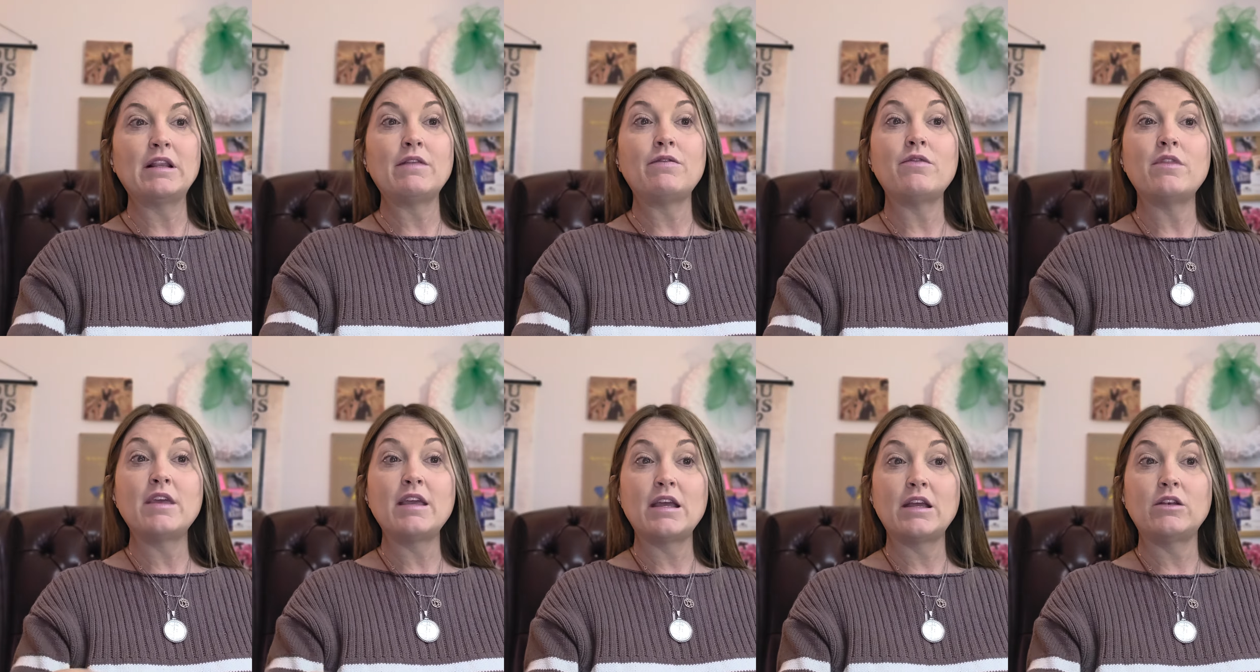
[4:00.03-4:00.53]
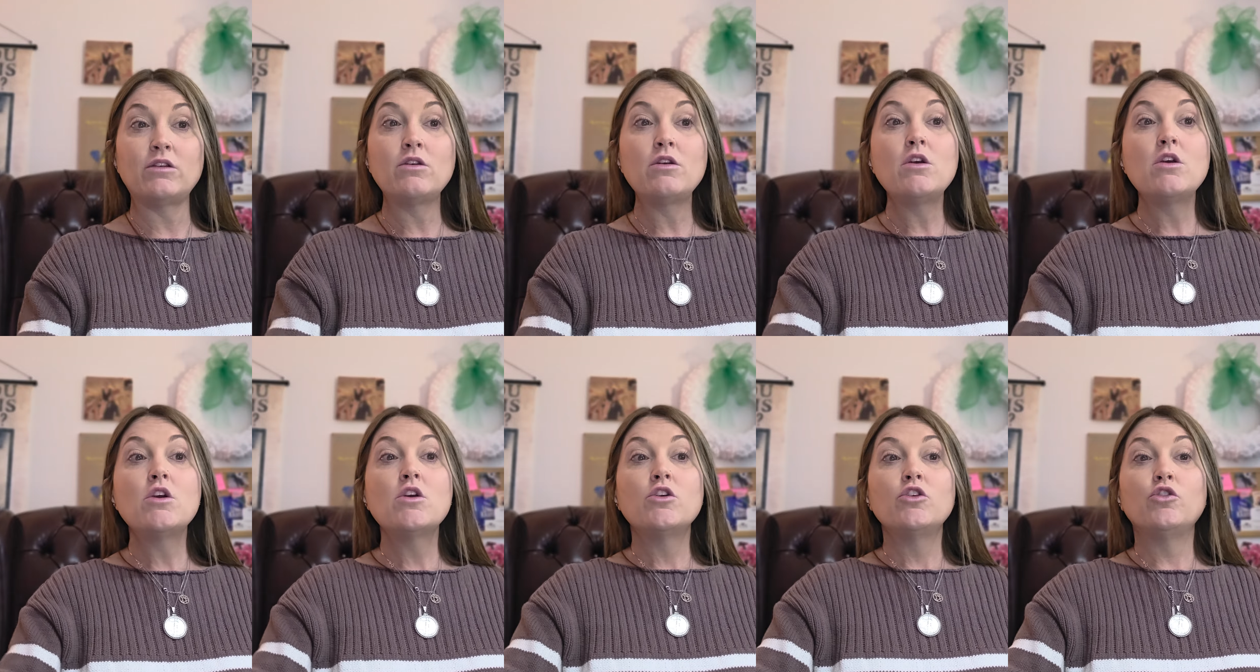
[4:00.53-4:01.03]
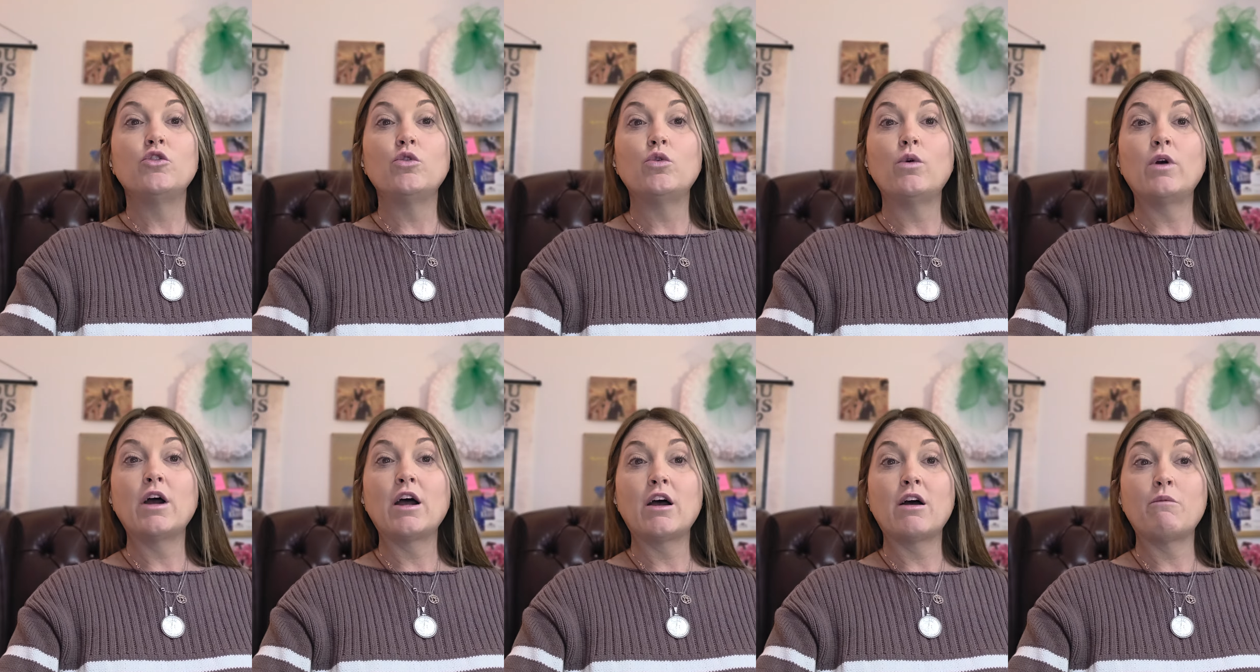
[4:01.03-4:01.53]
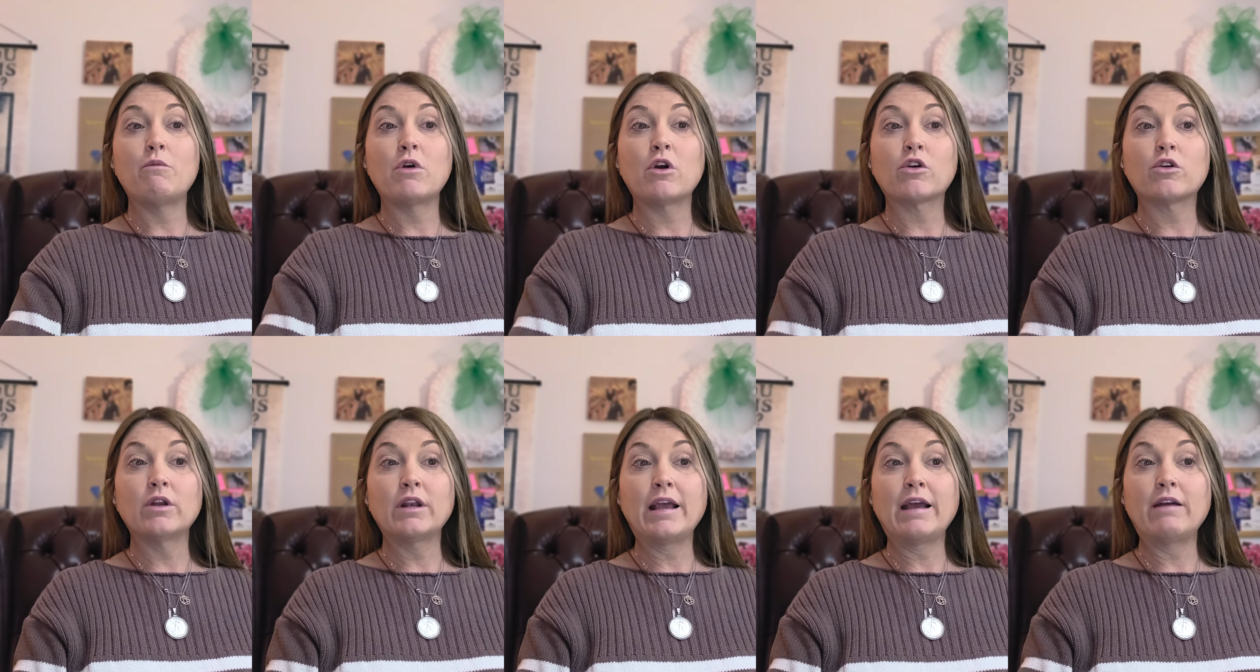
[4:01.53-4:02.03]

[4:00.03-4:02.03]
and then you are going to